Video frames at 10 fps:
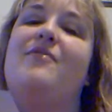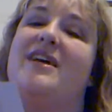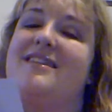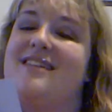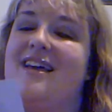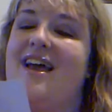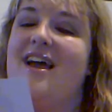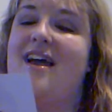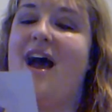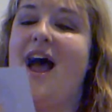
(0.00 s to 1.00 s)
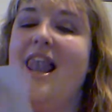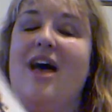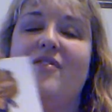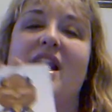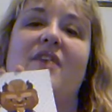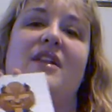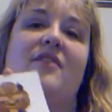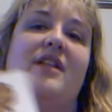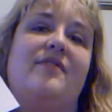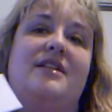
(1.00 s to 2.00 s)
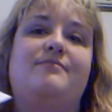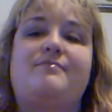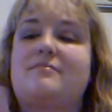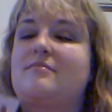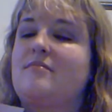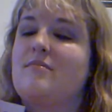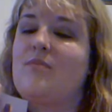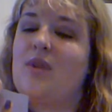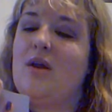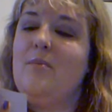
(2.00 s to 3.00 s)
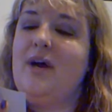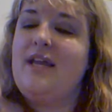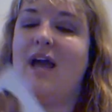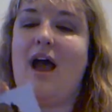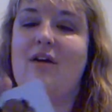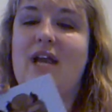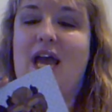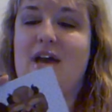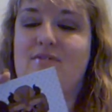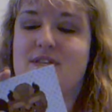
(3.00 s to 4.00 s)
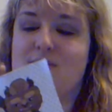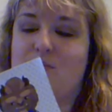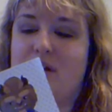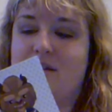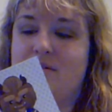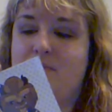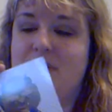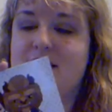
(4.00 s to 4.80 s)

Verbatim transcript: it. I love it, love it, love it, love it. But, yeah, I already have this one. But